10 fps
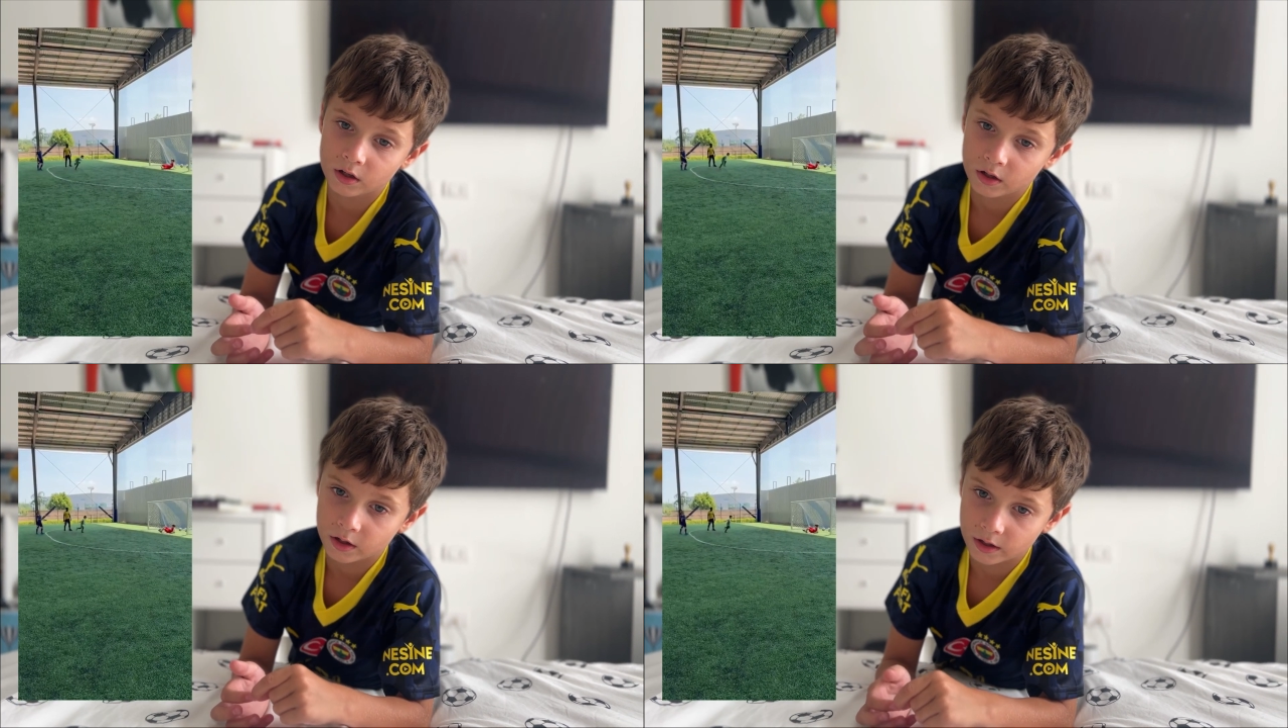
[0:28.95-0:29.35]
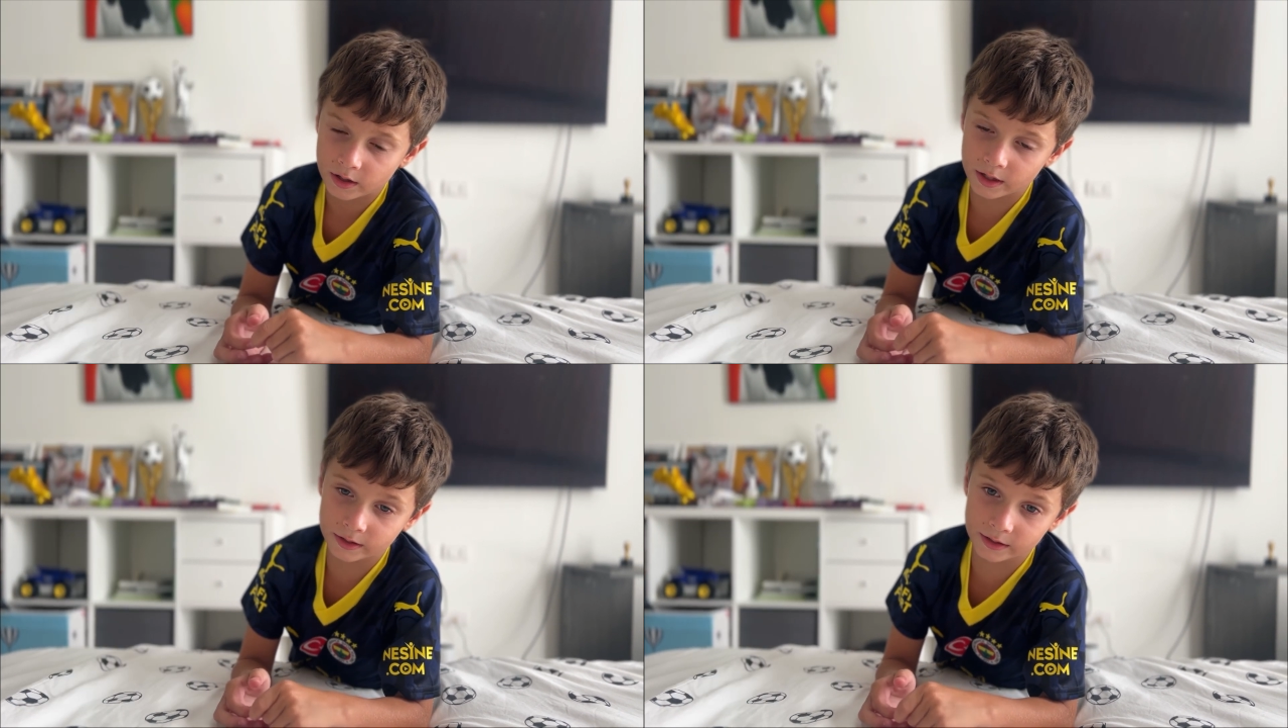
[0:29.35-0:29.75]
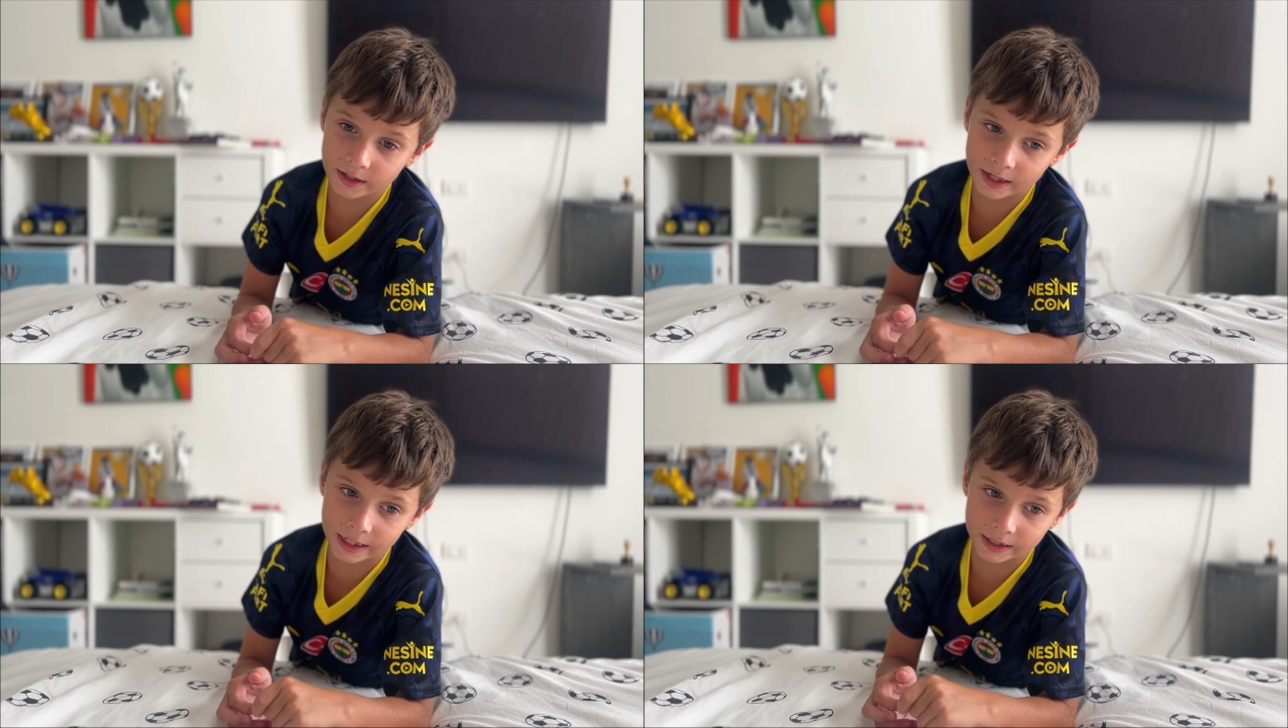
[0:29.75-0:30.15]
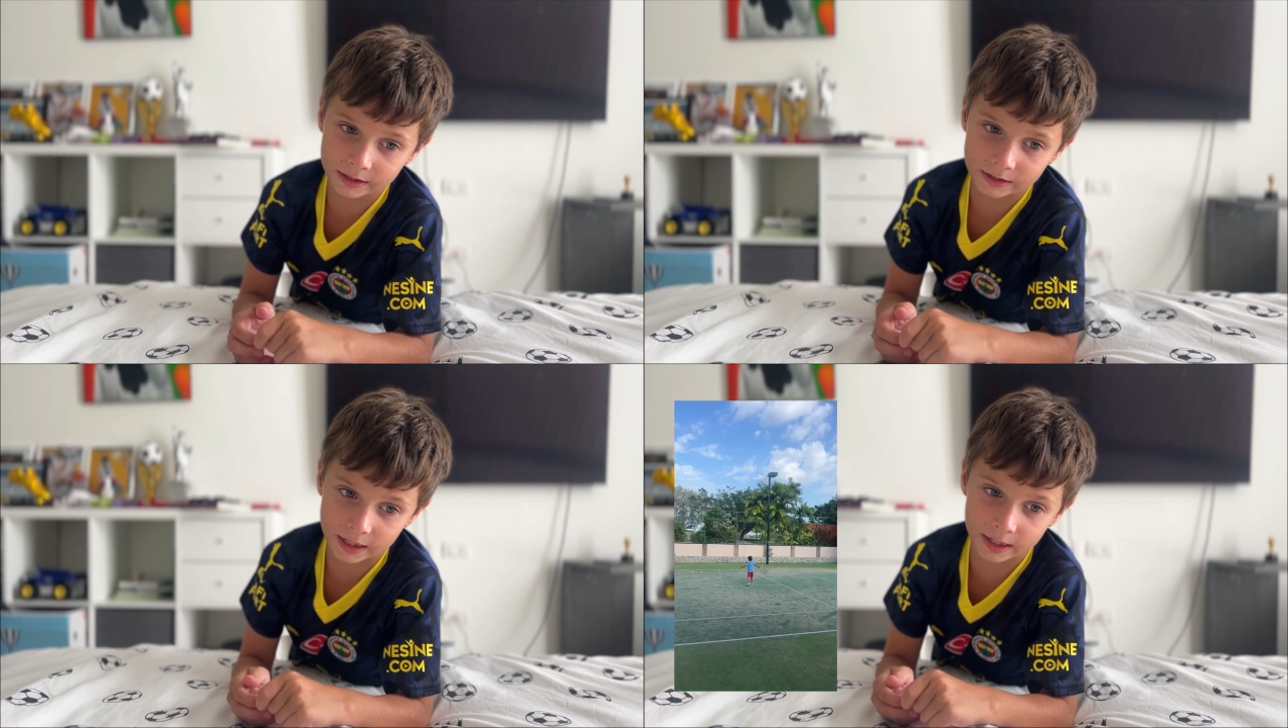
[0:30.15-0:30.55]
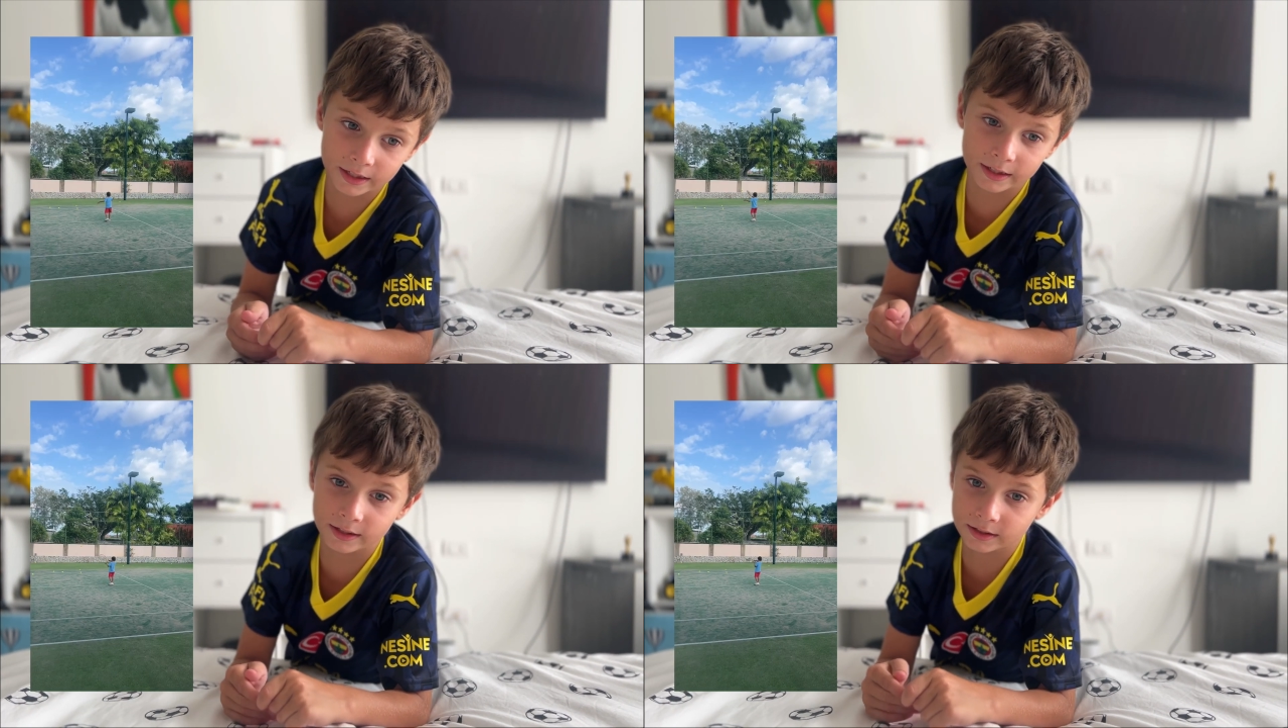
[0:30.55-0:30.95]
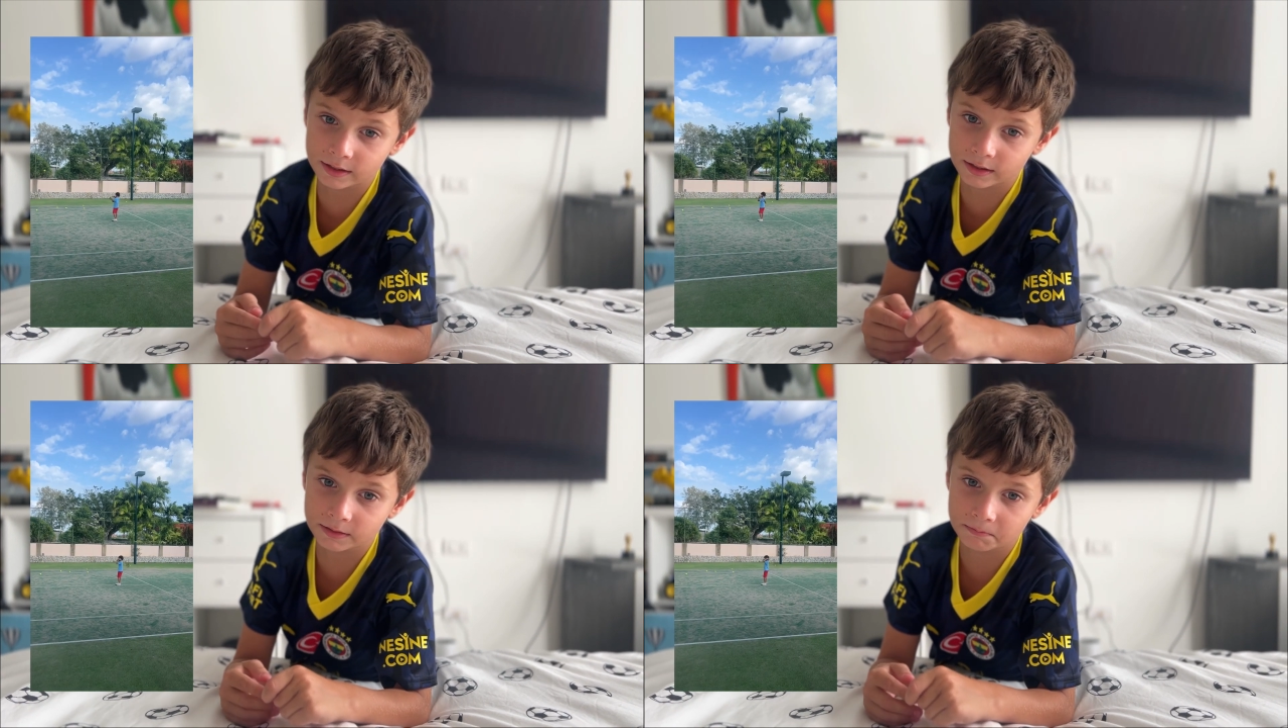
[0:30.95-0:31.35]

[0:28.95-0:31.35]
Yeah! and like tennis.